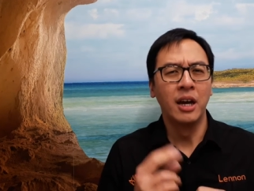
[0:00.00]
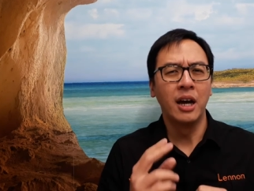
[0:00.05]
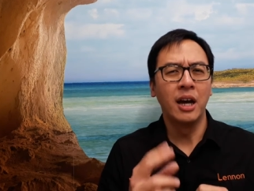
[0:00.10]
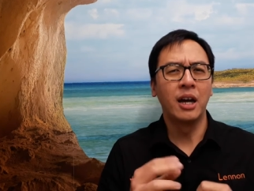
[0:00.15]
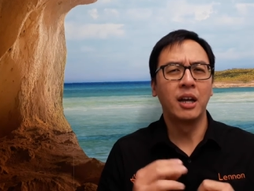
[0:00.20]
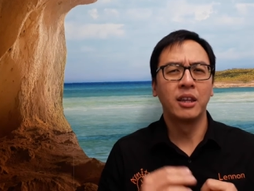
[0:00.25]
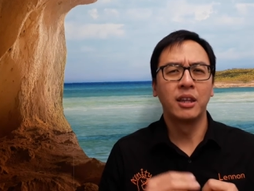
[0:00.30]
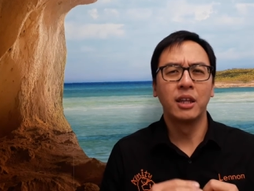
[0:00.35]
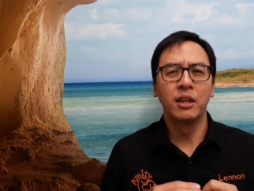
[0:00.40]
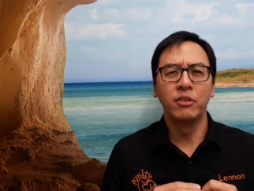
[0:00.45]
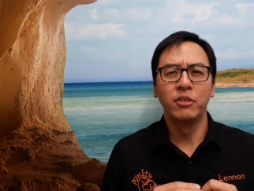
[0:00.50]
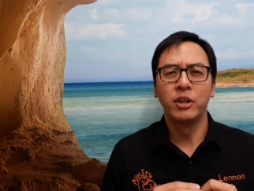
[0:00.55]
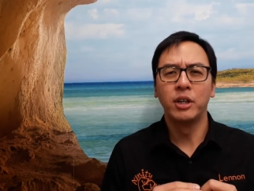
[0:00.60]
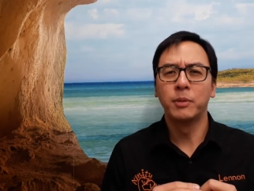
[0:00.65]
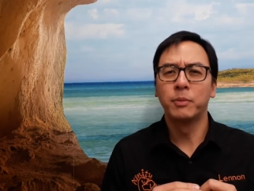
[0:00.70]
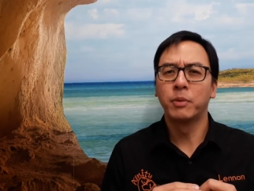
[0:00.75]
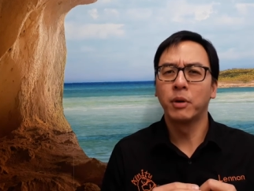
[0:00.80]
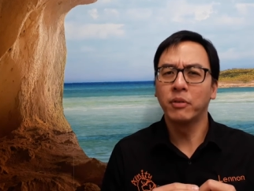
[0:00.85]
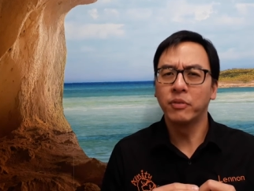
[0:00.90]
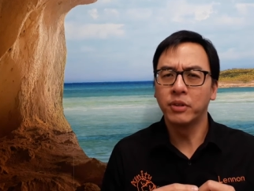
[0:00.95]
Are they
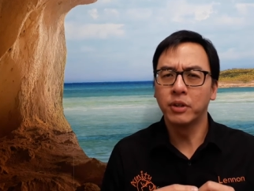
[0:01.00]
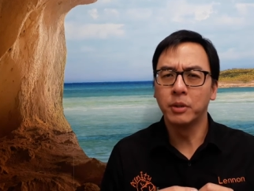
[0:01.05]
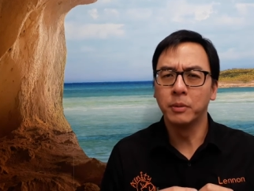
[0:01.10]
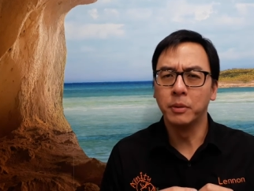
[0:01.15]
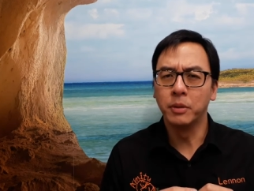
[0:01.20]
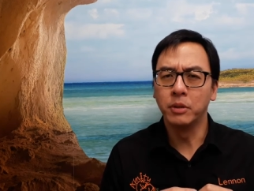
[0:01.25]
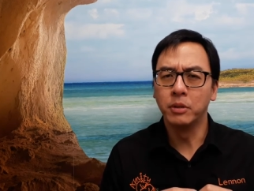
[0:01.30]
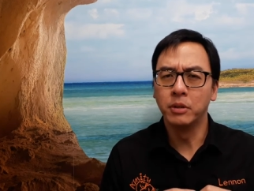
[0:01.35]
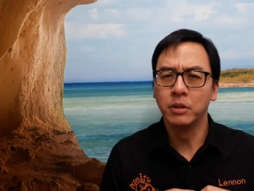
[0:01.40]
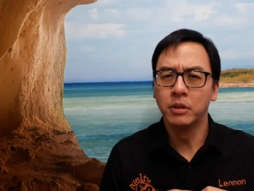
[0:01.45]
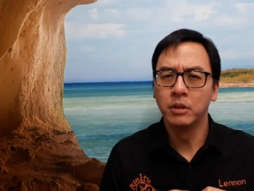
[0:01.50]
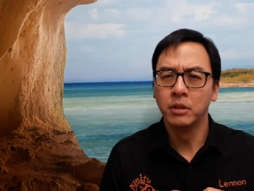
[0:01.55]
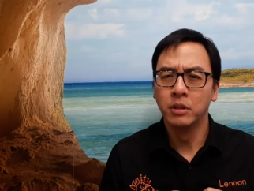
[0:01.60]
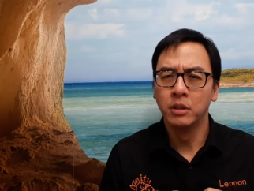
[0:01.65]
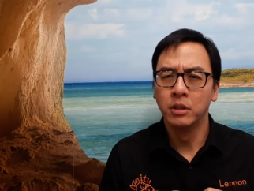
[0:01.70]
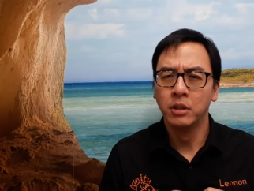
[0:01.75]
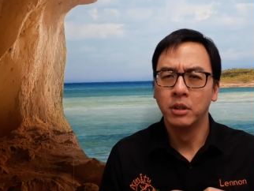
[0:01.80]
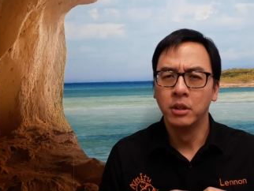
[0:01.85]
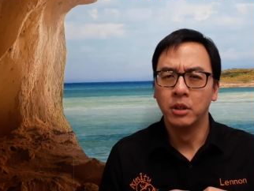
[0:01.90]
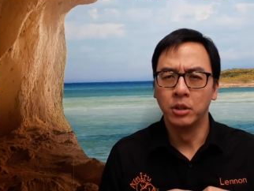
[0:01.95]
really profitable?
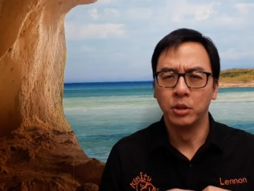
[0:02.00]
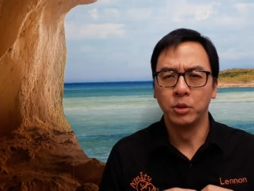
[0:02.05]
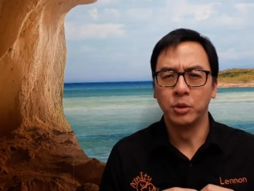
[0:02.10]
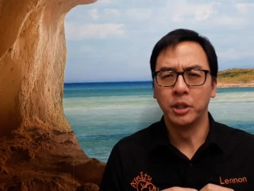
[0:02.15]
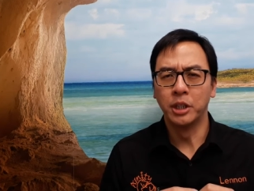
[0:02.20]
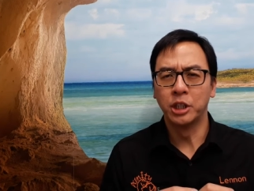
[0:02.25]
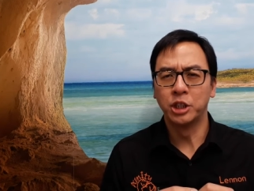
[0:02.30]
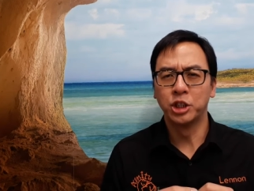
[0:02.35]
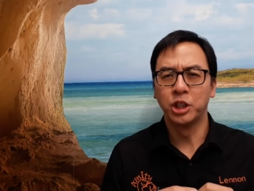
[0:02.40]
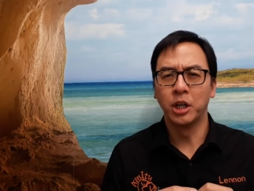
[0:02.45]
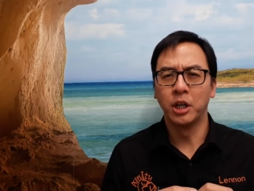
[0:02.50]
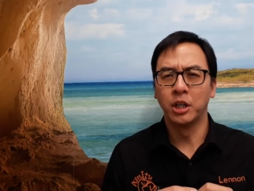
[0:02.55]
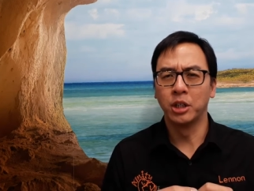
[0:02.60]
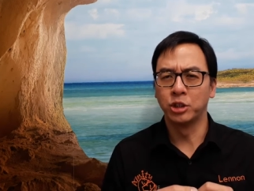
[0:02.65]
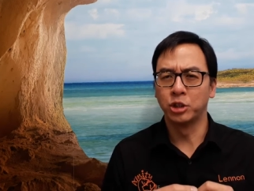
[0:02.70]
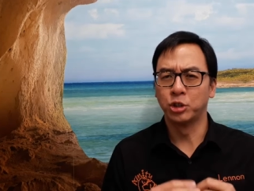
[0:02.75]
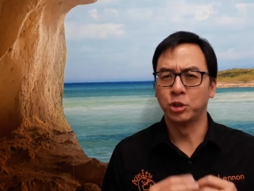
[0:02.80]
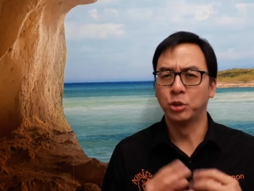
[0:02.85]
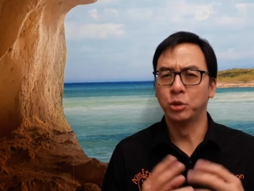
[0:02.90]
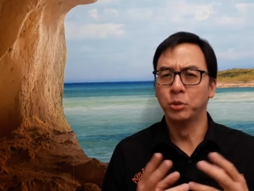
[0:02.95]
Do they
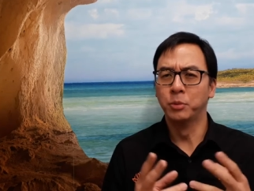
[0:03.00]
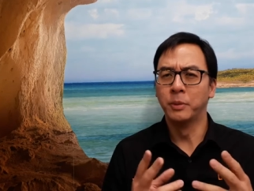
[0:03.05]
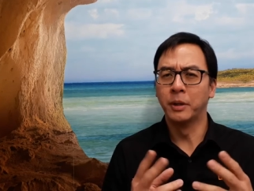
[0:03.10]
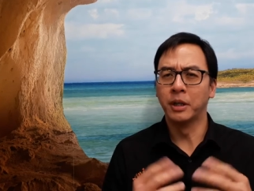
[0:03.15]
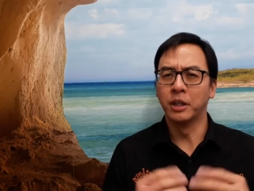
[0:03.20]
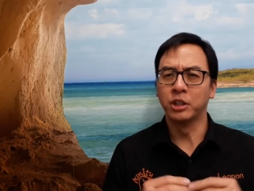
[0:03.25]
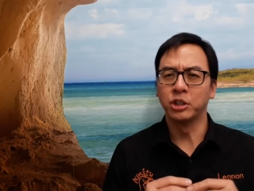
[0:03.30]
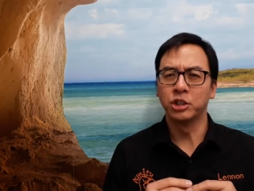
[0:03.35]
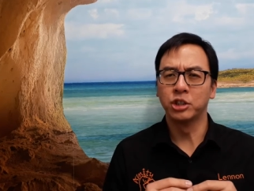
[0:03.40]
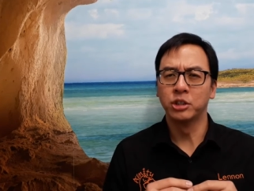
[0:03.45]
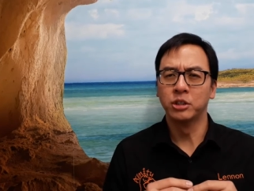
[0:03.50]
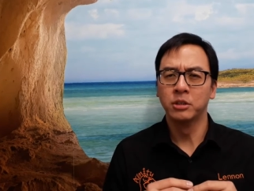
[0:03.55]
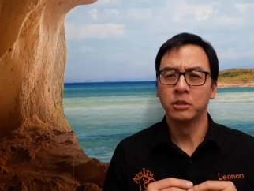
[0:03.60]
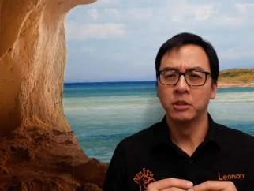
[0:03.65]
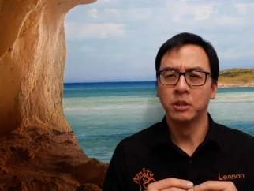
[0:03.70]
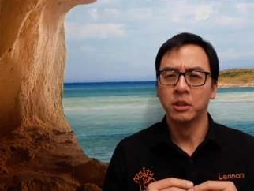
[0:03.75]
charge too much?